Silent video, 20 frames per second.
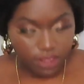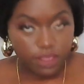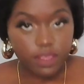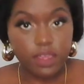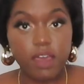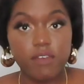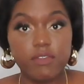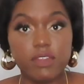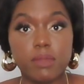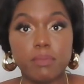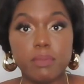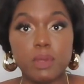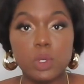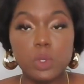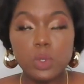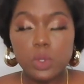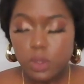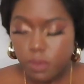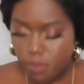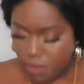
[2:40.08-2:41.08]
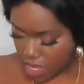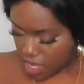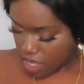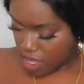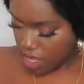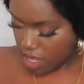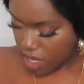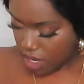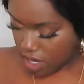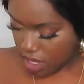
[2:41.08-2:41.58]
cover the boob,
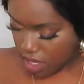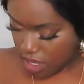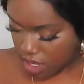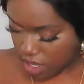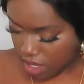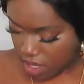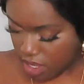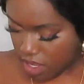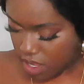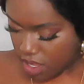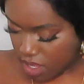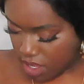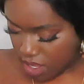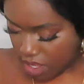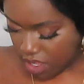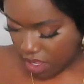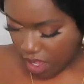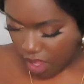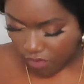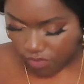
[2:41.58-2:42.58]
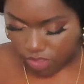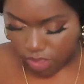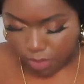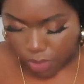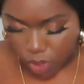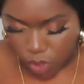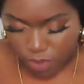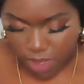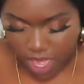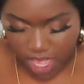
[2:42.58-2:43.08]
cover the
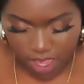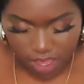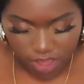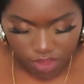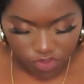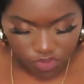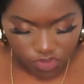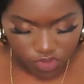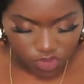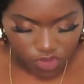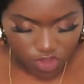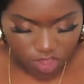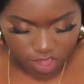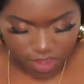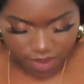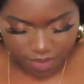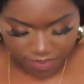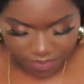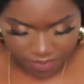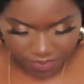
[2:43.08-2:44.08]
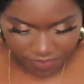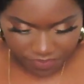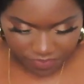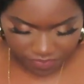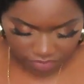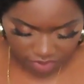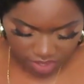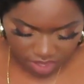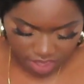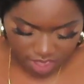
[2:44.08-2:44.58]
boobage.
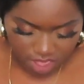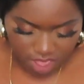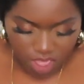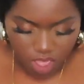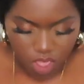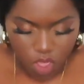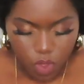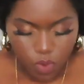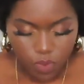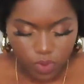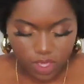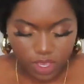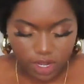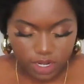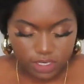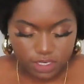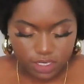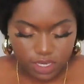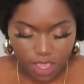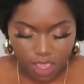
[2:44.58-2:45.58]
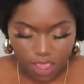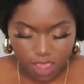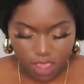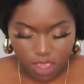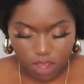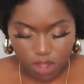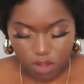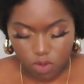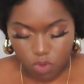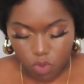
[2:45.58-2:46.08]
We're going to tie
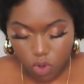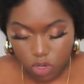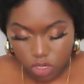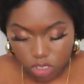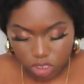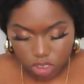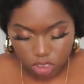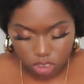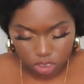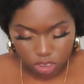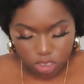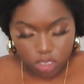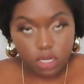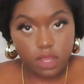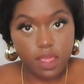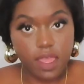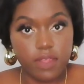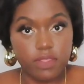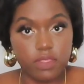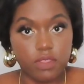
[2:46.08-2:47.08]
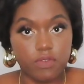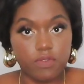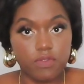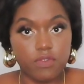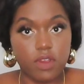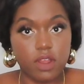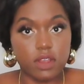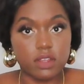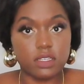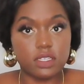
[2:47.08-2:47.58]
a knot at the
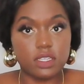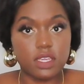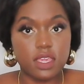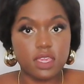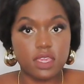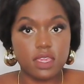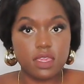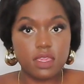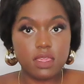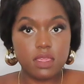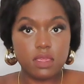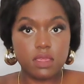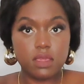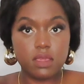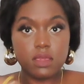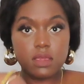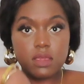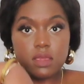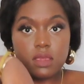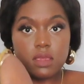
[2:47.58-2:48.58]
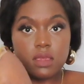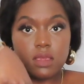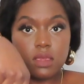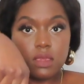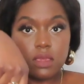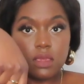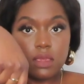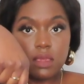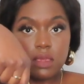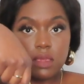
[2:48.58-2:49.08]
front here,
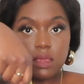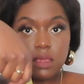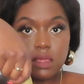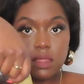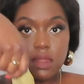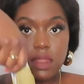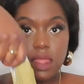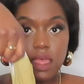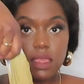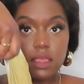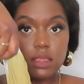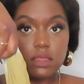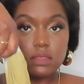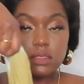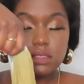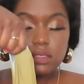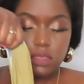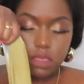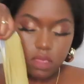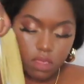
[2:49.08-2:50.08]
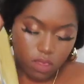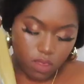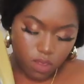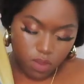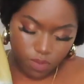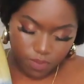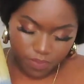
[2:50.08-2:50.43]
like so.